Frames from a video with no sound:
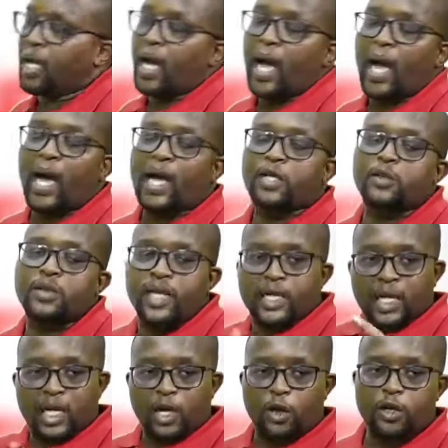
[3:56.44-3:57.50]
to then
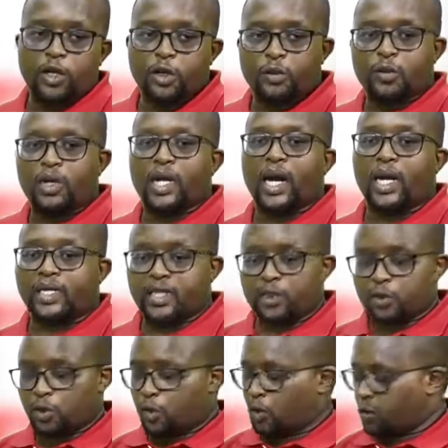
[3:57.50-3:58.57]
allow your normal heart rate
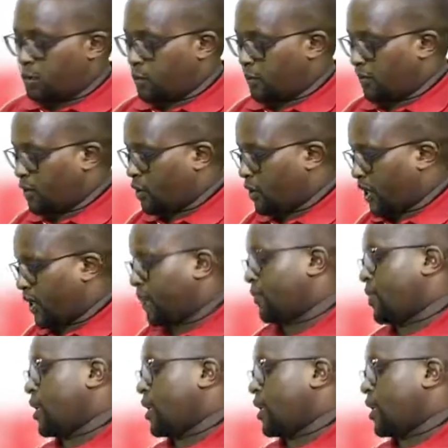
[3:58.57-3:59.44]
to go through. All right.